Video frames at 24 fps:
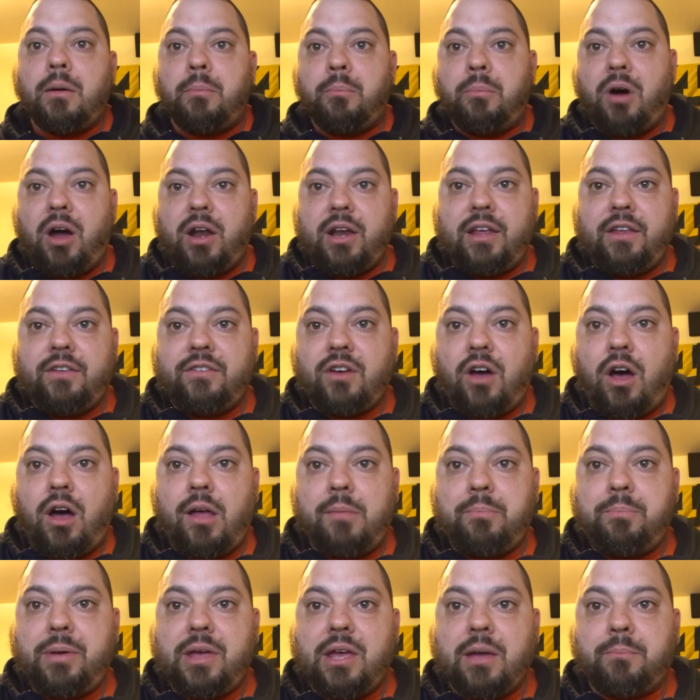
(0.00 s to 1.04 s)
Money's
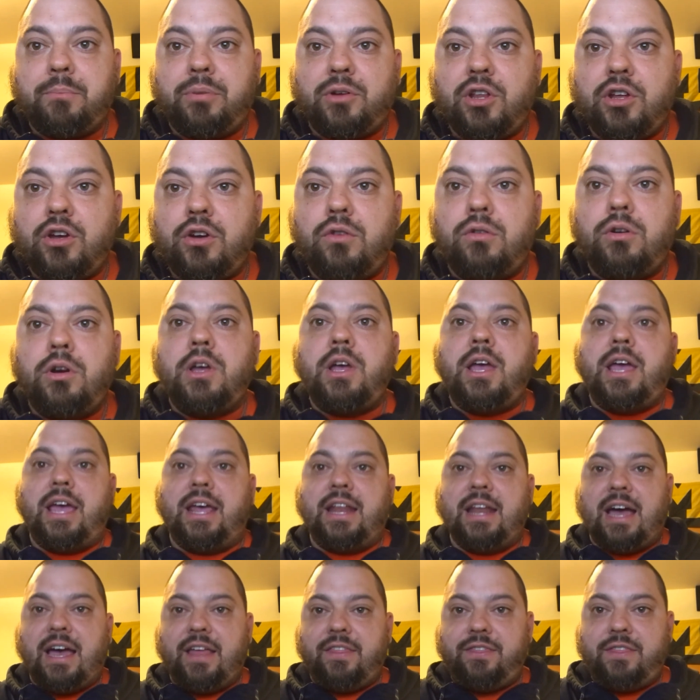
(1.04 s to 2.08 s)
on Big Blue,
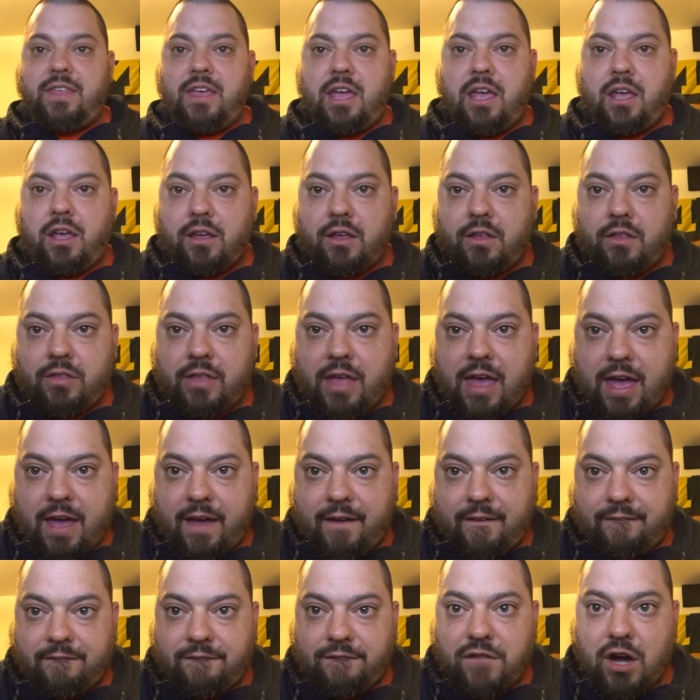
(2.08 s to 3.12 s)
and I think
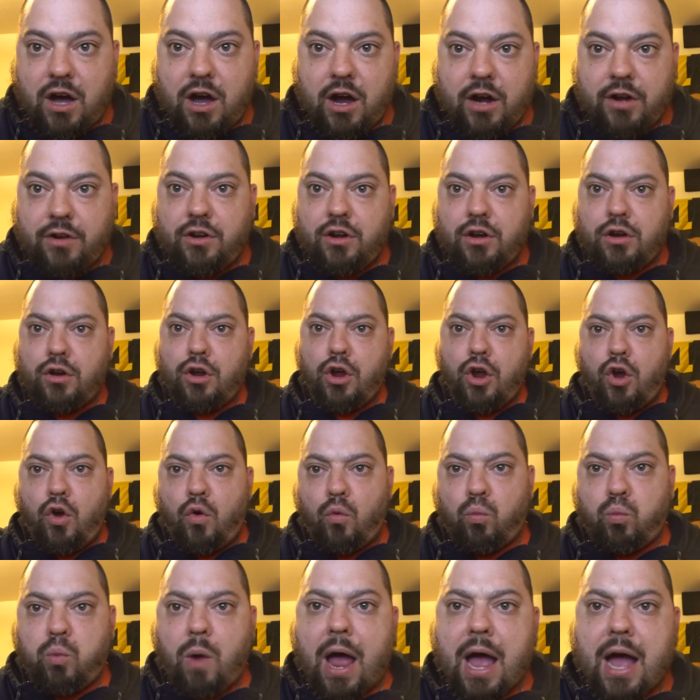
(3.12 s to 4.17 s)
that Wagner,
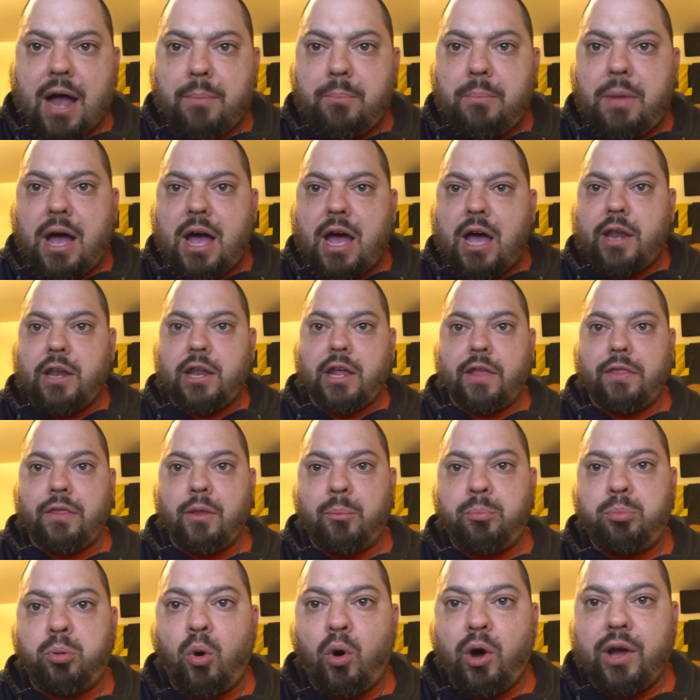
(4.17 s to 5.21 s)
Rockman, and
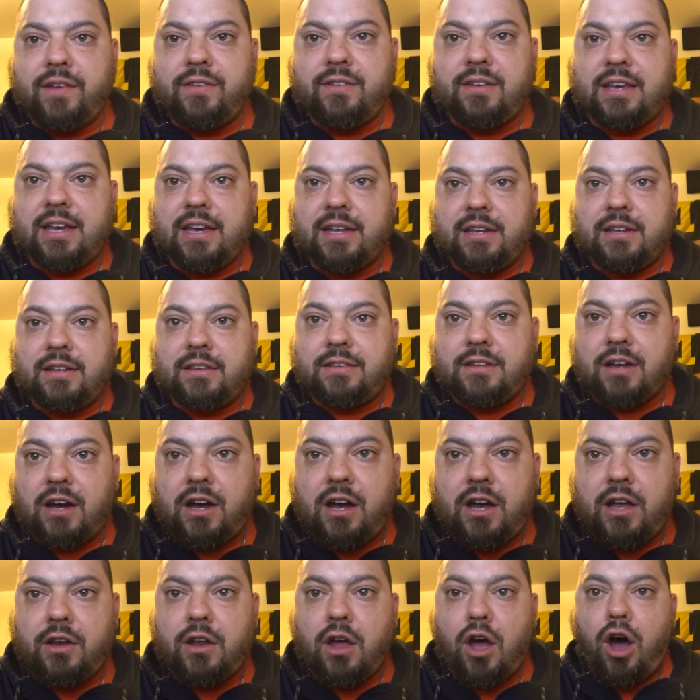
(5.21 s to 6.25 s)
the boys get it
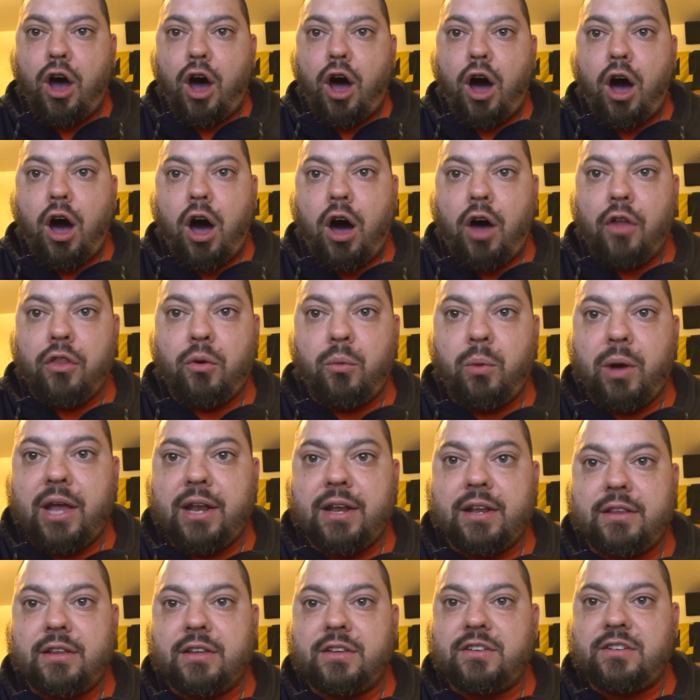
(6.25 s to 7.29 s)
done all the way
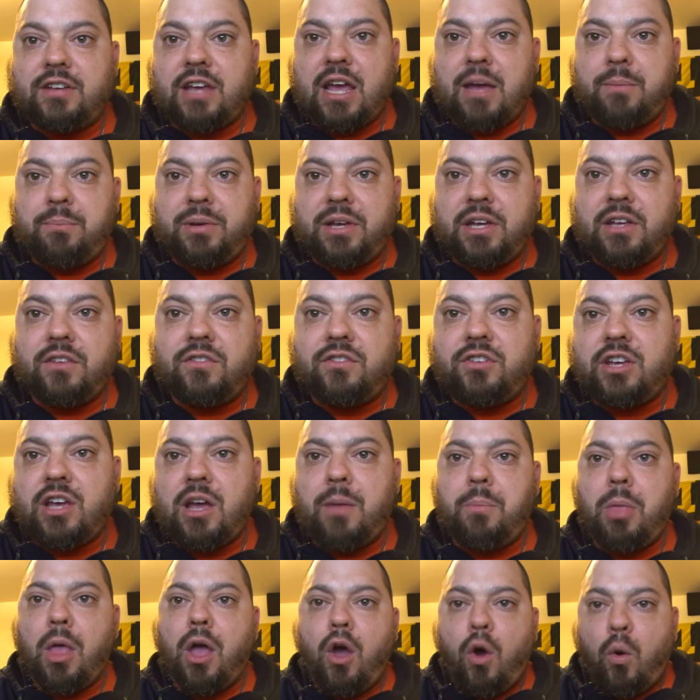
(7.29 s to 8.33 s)
to the
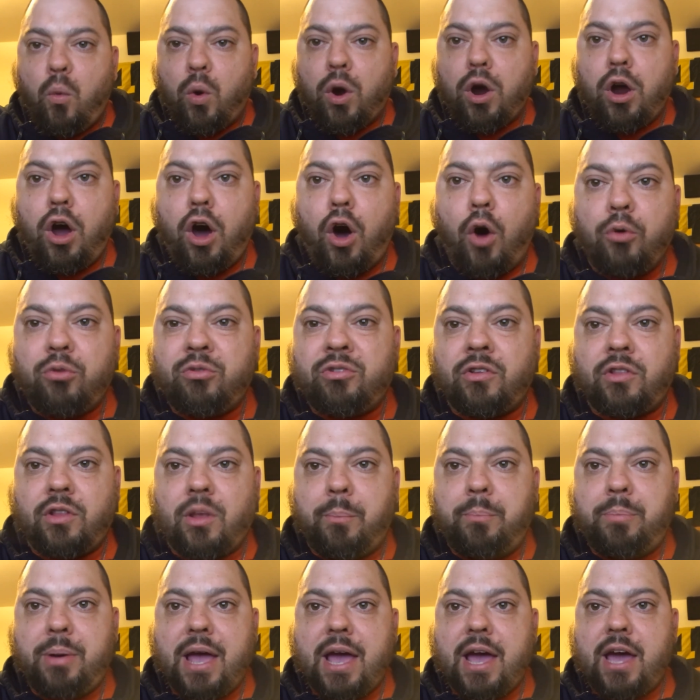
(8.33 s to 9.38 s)
championship. We're hosting
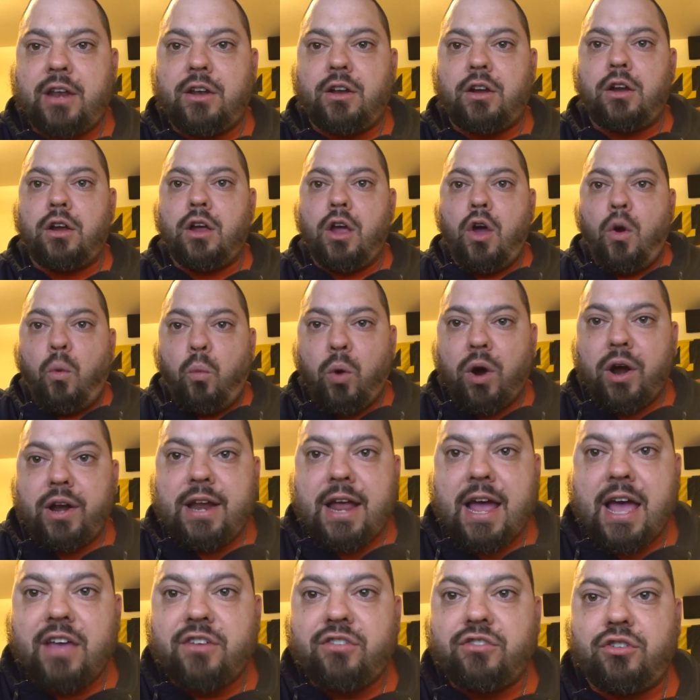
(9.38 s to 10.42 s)
the banner. We're
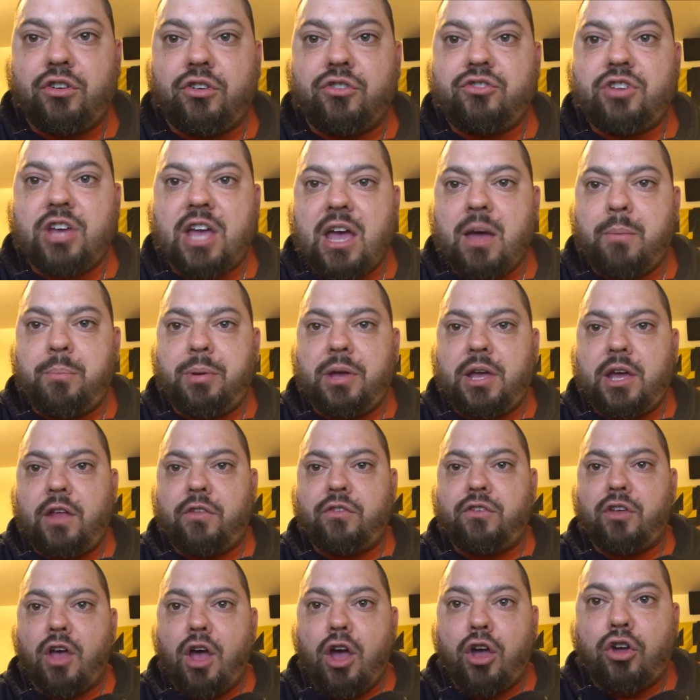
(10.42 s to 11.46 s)
national
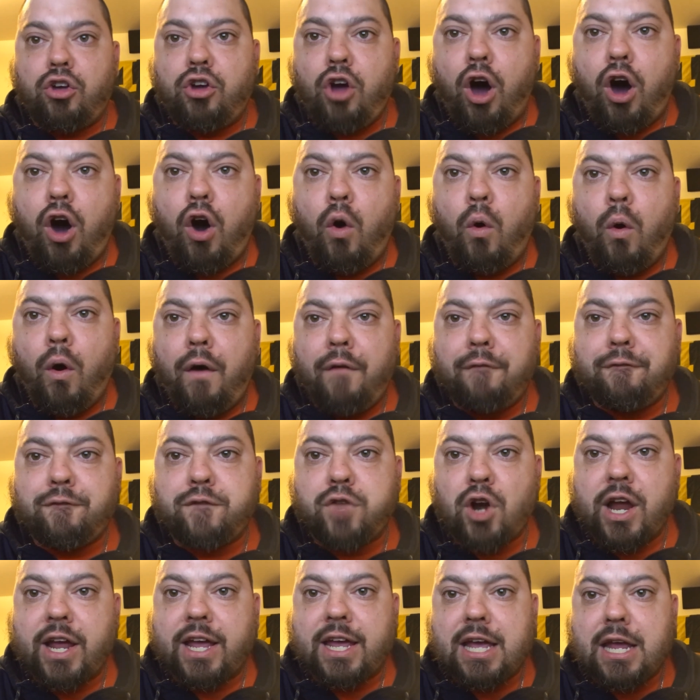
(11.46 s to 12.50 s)
champions. Go
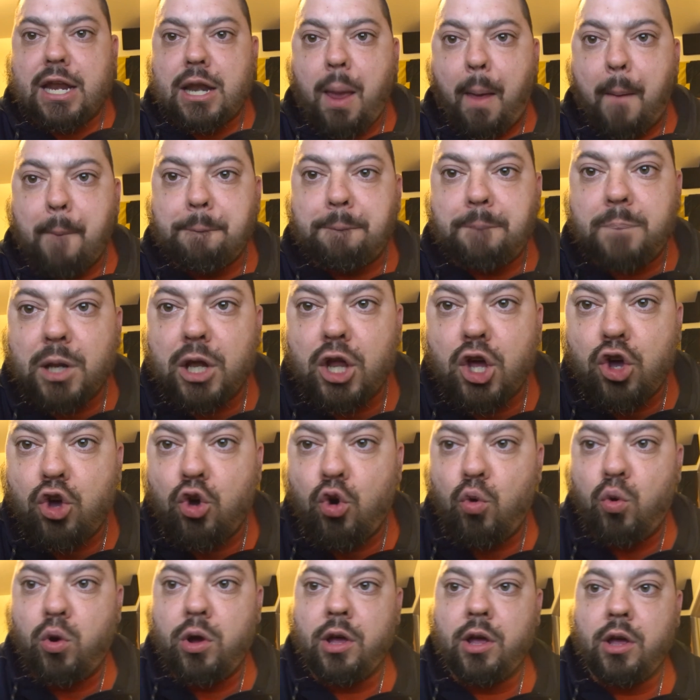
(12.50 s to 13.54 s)
frickin'
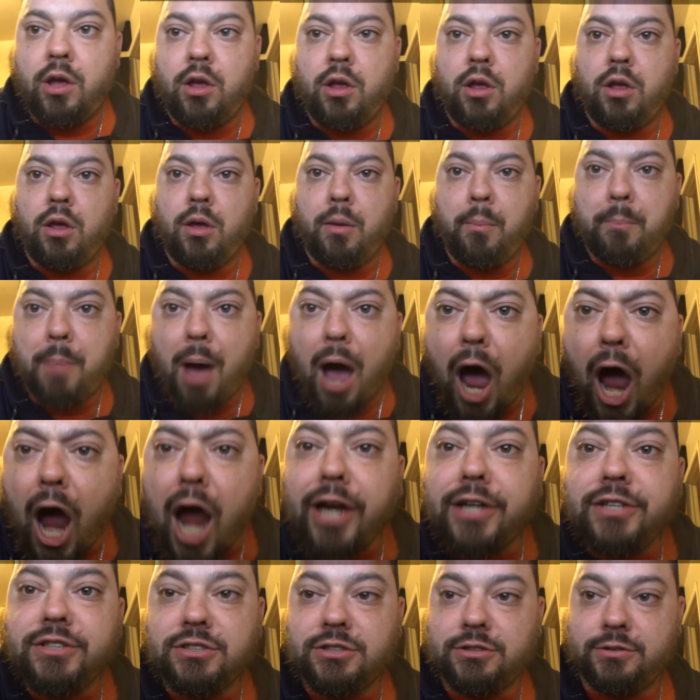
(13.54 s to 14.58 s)
Blue.
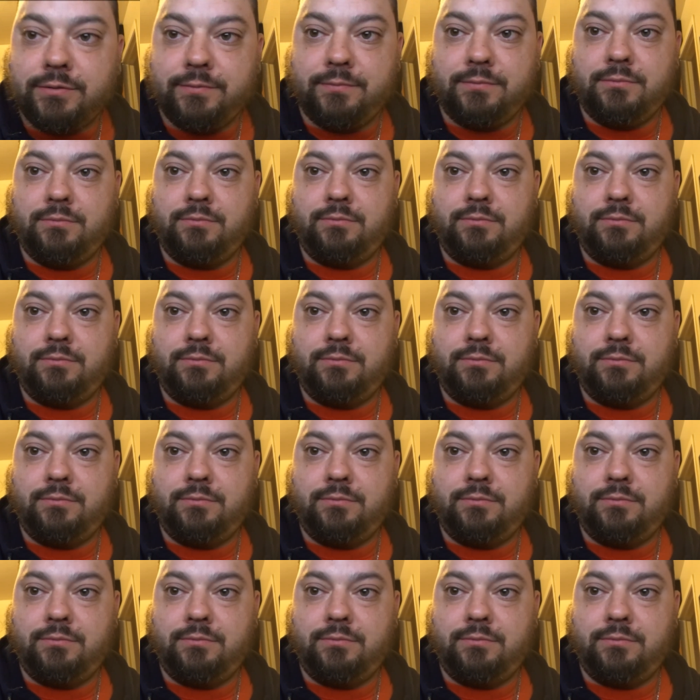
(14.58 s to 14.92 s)
Peace!